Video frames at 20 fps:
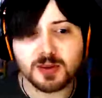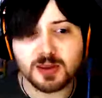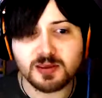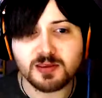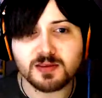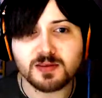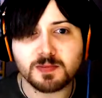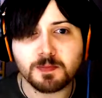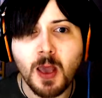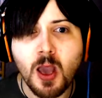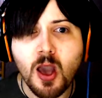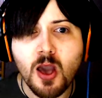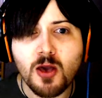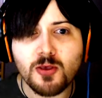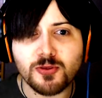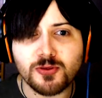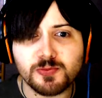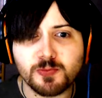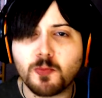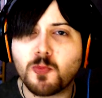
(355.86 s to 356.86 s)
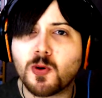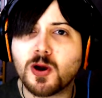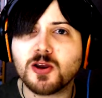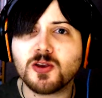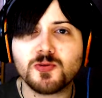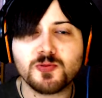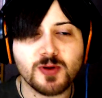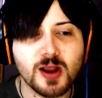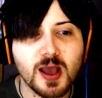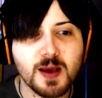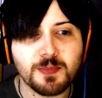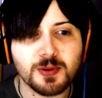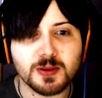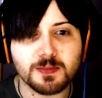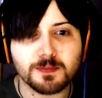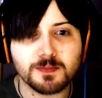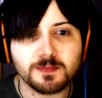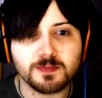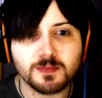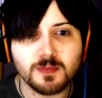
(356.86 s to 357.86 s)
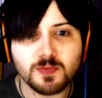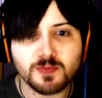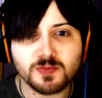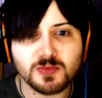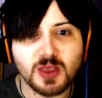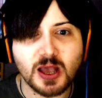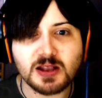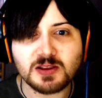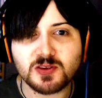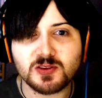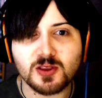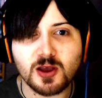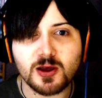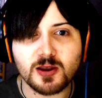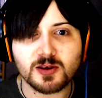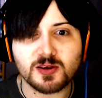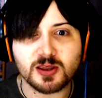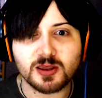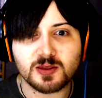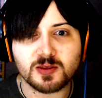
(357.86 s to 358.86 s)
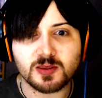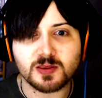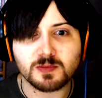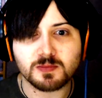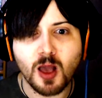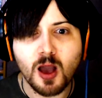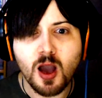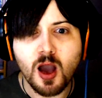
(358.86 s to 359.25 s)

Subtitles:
He's... Where's Rabbit? That's not decent.